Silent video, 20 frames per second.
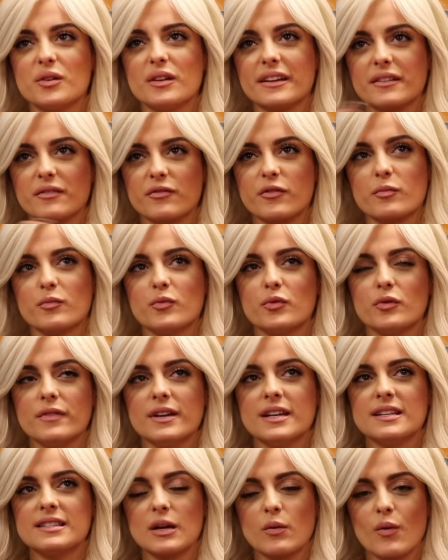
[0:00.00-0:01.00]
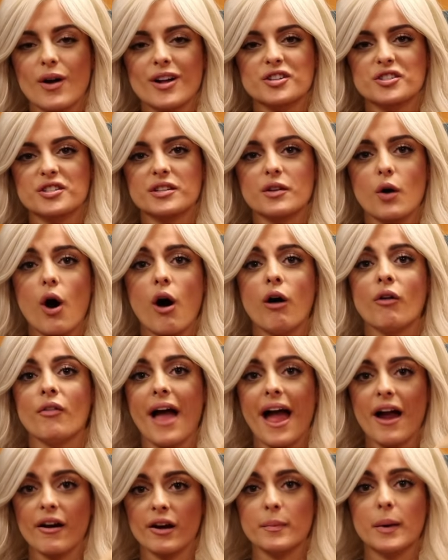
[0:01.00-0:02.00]
like for movies, I watched all the
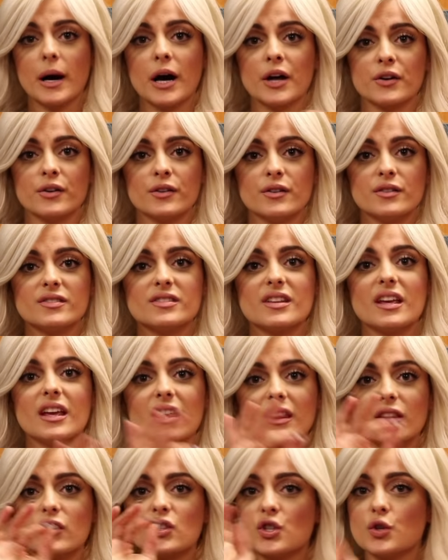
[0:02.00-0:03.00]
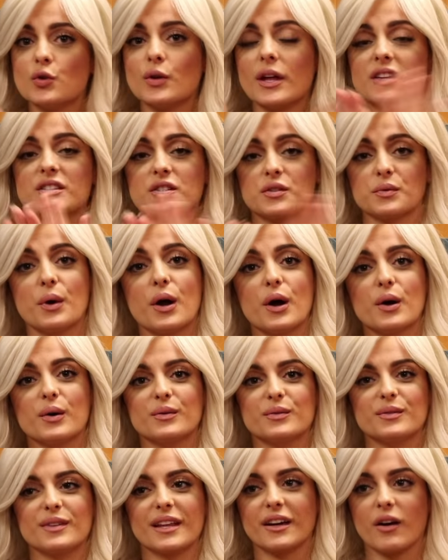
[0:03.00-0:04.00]
Harry Potters two days in a row.
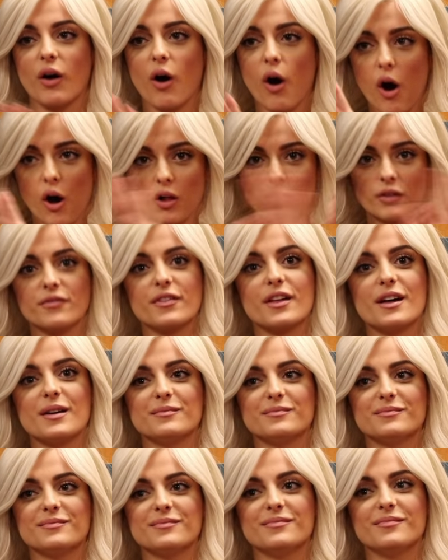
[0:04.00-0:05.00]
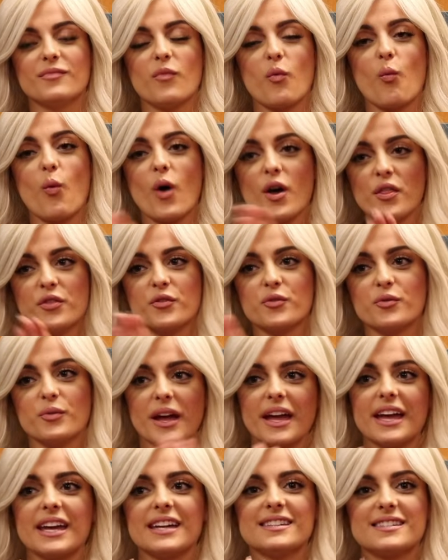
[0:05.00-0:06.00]
Like all of them, one through
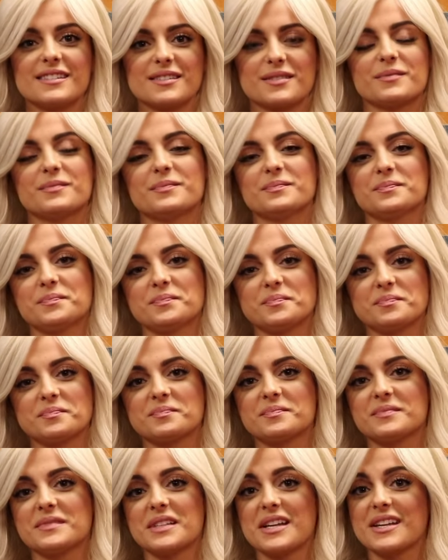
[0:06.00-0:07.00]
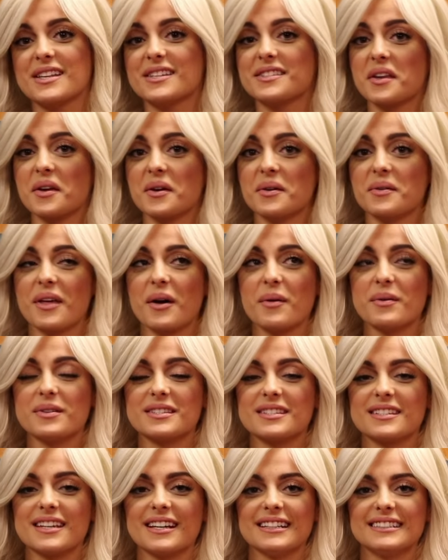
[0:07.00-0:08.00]
eight. So that
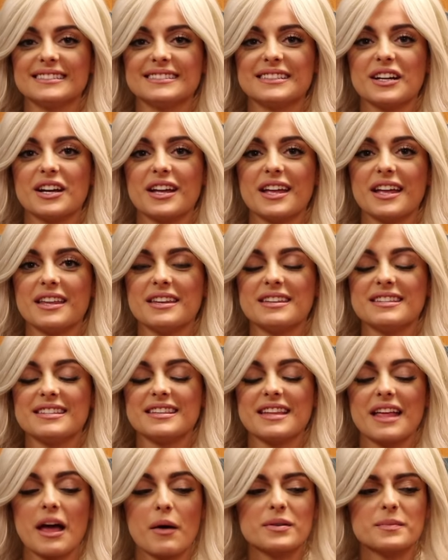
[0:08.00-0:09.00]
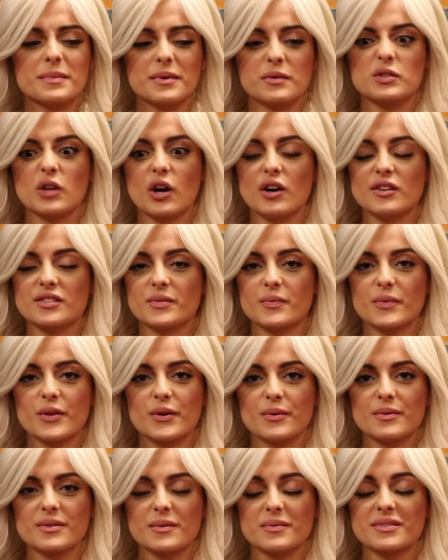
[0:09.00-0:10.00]
was, yeah. And that was, it was awesome though, I was